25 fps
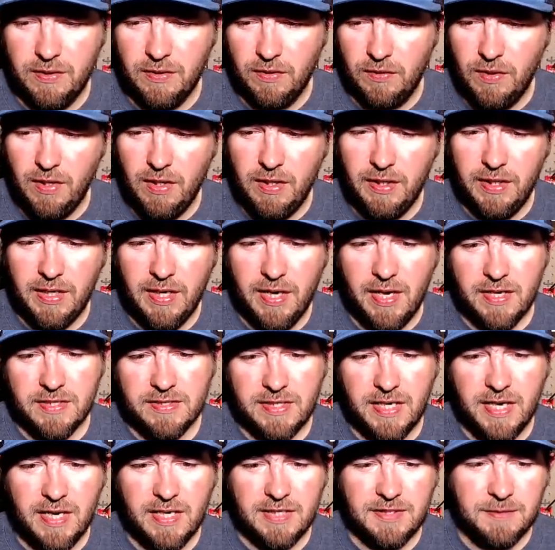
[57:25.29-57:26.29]
A lot of guys
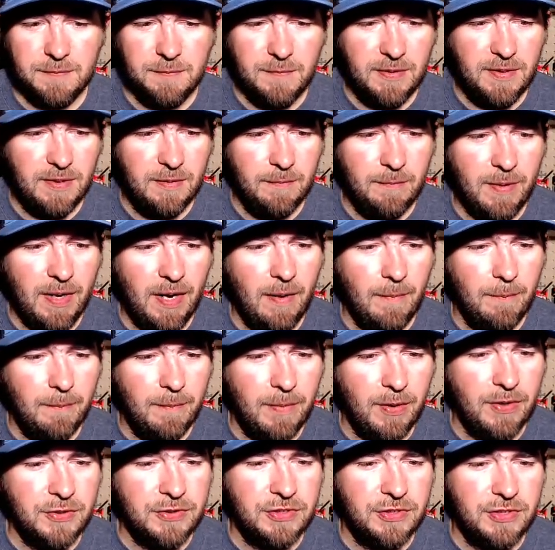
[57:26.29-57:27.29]
ask me about a
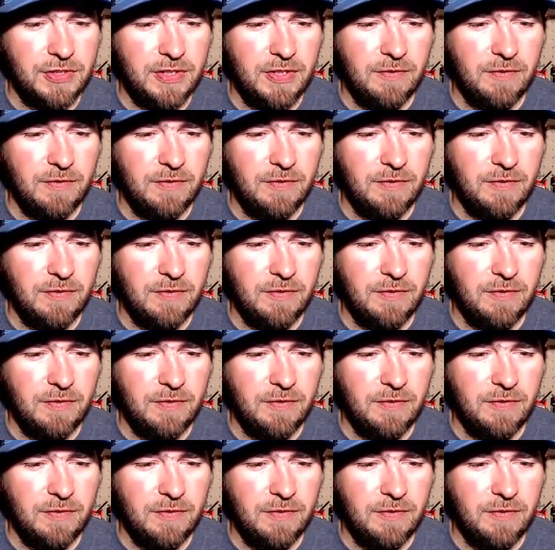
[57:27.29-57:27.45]
bunch of